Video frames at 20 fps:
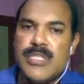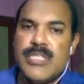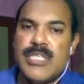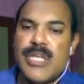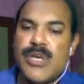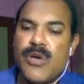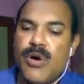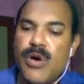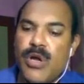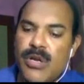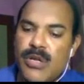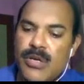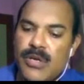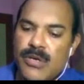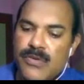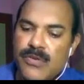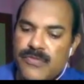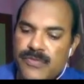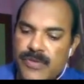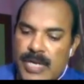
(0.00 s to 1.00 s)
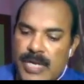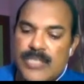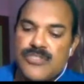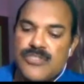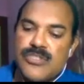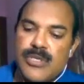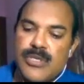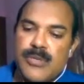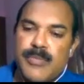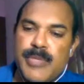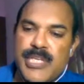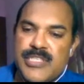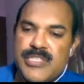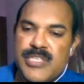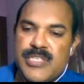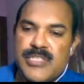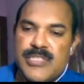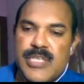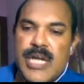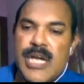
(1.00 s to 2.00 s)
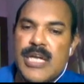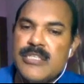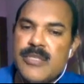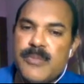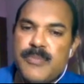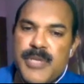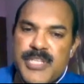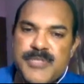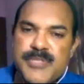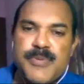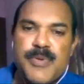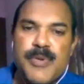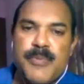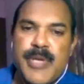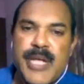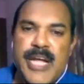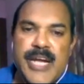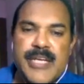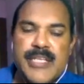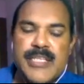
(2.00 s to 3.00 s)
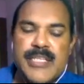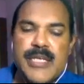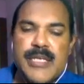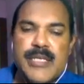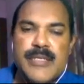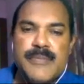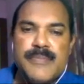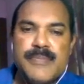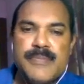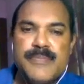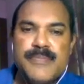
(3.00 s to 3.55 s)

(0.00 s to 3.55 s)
They are all fracture braces and the principle behind them.